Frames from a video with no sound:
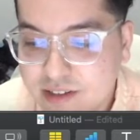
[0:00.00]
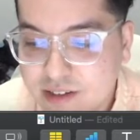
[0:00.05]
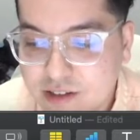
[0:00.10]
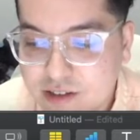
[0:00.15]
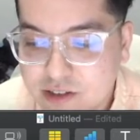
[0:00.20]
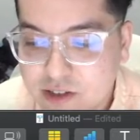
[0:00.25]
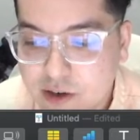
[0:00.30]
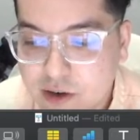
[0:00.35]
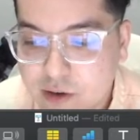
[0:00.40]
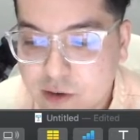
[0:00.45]

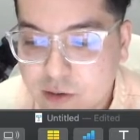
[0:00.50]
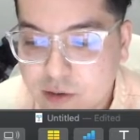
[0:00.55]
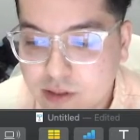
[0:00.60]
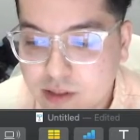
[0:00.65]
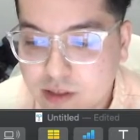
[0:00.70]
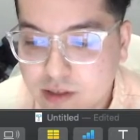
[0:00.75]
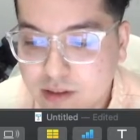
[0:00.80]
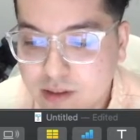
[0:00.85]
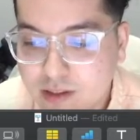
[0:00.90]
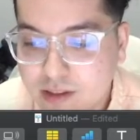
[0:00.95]
So
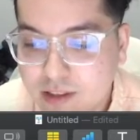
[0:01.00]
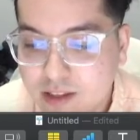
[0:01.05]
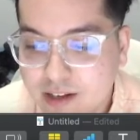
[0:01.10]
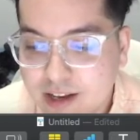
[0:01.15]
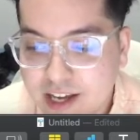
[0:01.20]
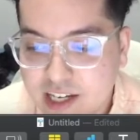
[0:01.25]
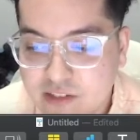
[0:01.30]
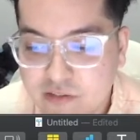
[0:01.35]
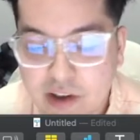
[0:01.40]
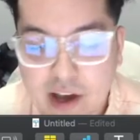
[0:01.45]
the
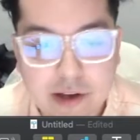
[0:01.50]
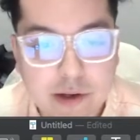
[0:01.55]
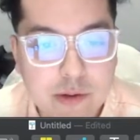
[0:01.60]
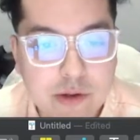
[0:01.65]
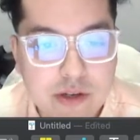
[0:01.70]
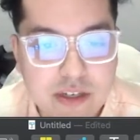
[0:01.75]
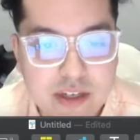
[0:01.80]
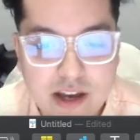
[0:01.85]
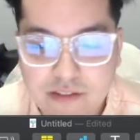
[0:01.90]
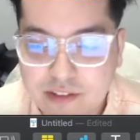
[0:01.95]
next value is
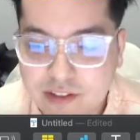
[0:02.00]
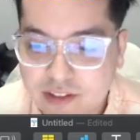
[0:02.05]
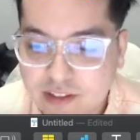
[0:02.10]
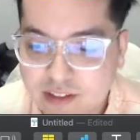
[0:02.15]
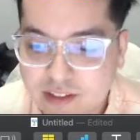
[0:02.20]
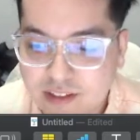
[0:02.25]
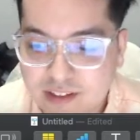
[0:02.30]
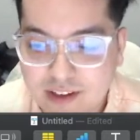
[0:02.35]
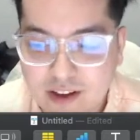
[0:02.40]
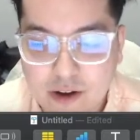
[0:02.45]
7.
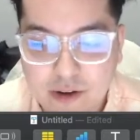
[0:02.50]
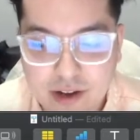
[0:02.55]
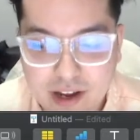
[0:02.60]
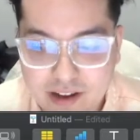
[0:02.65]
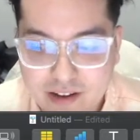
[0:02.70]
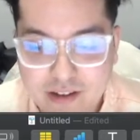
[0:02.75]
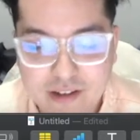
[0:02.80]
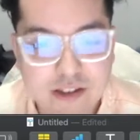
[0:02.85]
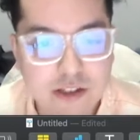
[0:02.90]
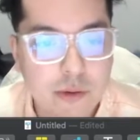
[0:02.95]
Okay,
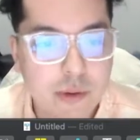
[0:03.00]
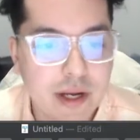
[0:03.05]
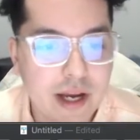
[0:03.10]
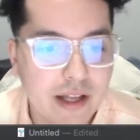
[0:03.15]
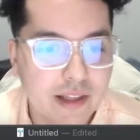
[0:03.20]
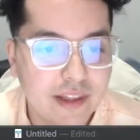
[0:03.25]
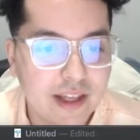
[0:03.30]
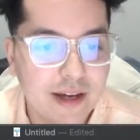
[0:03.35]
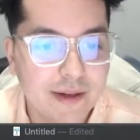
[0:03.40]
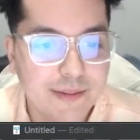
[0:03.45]
so we got
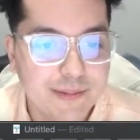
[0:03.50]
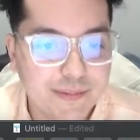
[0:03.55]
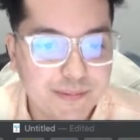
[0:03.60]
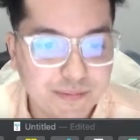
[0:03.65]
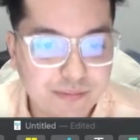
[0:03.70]
that.